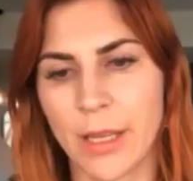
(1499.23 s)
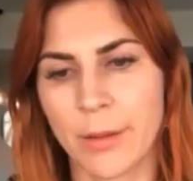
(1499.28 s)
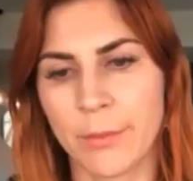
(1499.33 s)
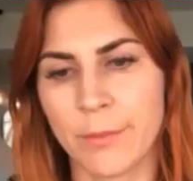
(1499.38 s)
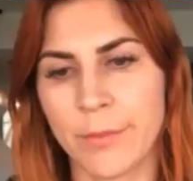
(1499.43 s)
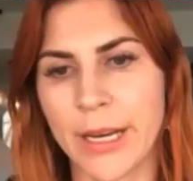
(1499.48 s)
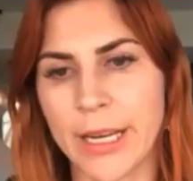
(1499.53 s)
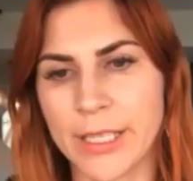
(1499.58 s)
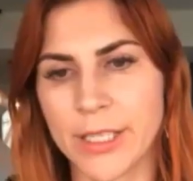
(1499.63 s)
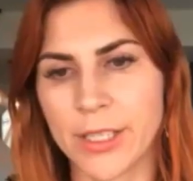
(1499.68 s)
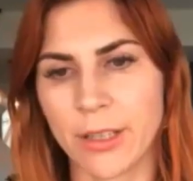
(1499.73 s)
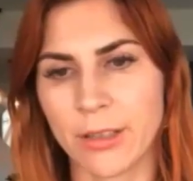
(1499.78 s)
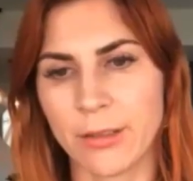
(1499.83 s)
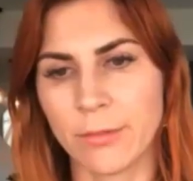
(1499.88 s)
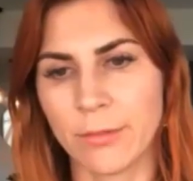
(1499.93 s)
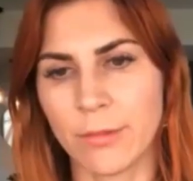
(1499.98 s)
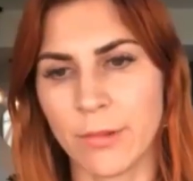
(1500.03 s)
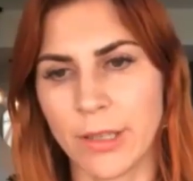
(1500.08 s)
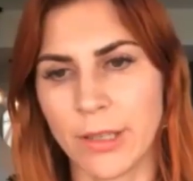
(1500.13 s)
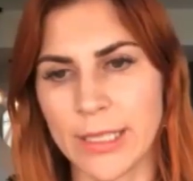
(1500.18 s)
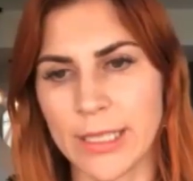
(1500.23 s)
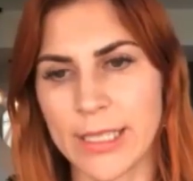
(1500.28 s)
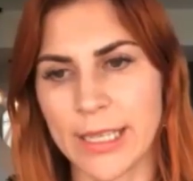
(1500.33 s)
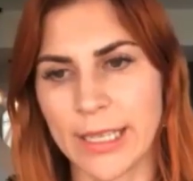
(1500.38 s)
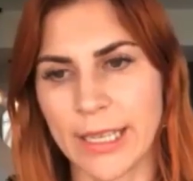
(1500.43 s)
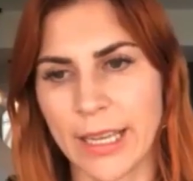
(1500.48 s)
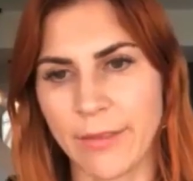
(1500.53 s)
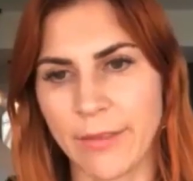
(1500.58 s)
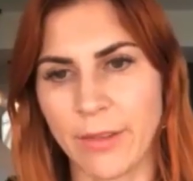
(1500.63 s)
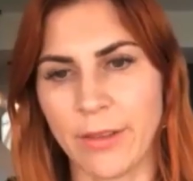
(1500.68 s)
But I don't want to
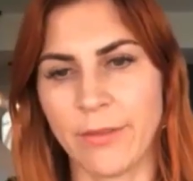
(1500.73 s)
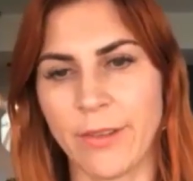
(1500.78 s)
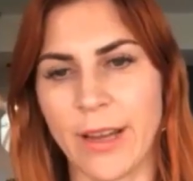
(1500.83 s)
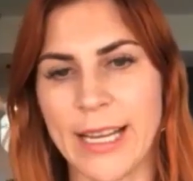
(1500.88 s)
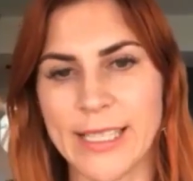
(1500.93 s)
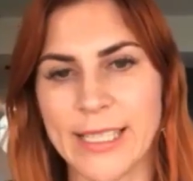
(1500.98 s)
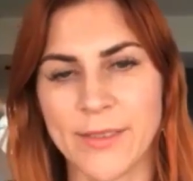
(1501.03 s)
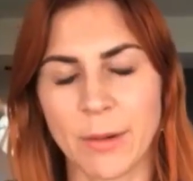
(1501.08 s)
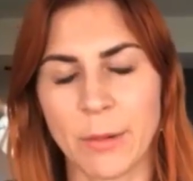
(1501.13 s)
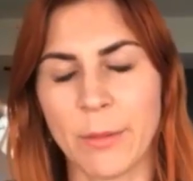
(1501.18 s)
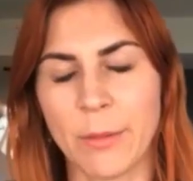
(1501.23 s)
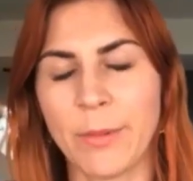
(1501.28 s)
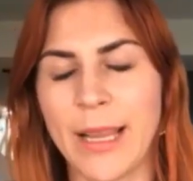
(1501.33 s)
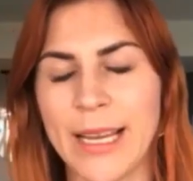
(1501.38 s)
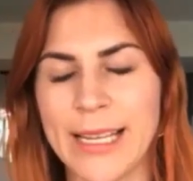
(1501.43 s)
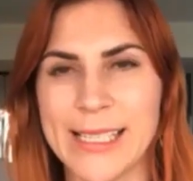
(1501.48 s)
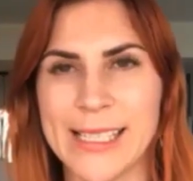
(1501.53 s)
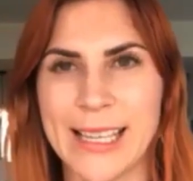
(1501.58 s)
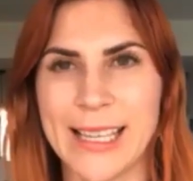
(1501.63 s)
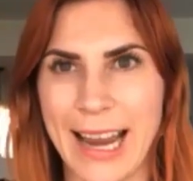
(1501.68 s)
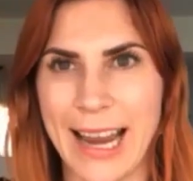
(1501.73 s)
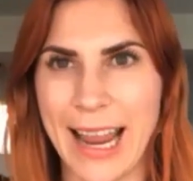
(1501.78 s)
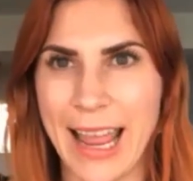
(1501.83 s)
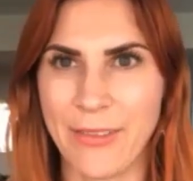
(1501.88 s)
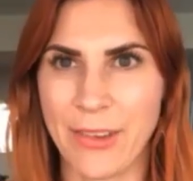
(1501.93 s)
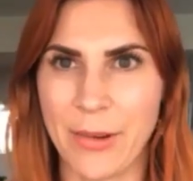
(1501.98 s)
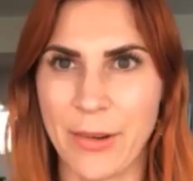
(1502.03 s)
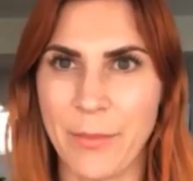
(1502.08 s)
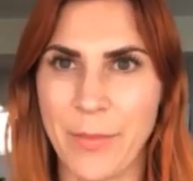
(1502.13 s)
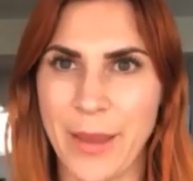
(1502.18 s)
give advice from a place that I
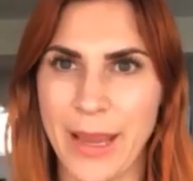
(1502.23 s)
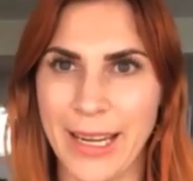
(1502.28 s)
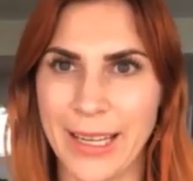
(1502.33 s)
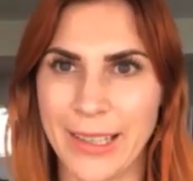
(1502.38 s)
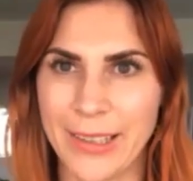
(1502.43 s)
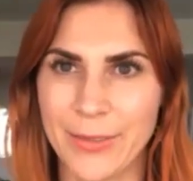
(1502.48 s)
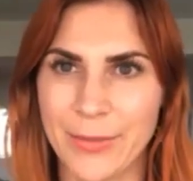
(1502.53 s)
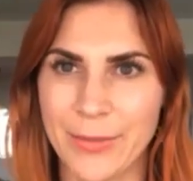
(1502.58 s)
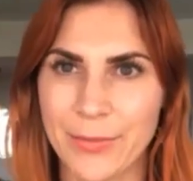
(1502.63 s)
haven't been.